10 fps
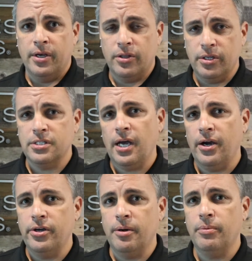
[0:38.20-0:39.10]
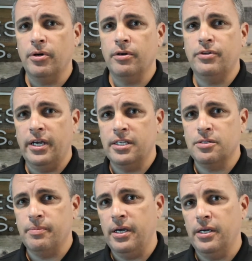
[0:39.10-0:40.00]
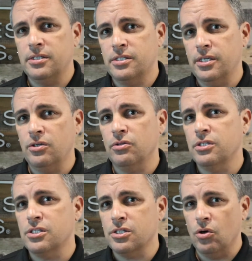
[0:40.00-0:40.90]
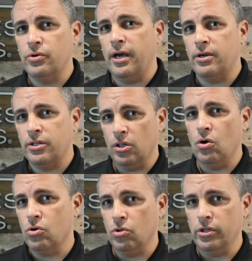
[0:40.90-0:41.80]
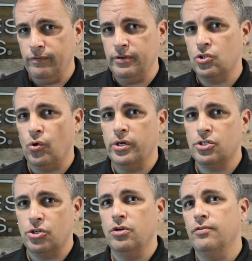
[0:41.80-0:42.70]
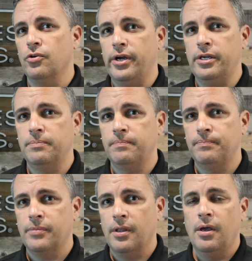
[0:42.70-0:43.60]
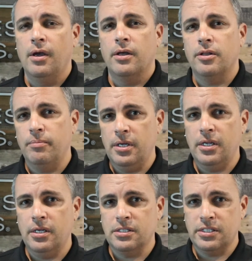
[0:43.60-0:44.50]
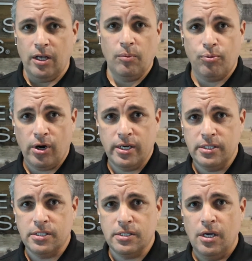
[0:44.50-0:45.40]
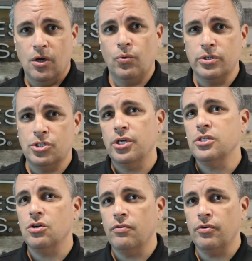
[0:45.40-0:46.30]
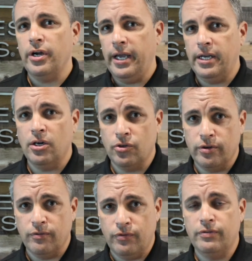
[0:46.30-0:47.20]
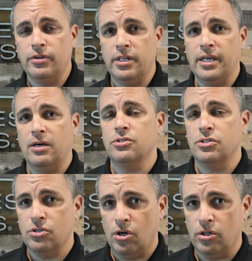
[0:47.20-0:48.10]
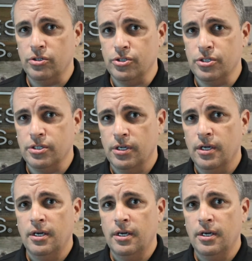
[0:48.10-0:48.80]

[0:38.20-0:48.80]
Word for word: This higher number of days may signal a slowdown in the local inventory turnover rate. The median sale price was just over $850,000.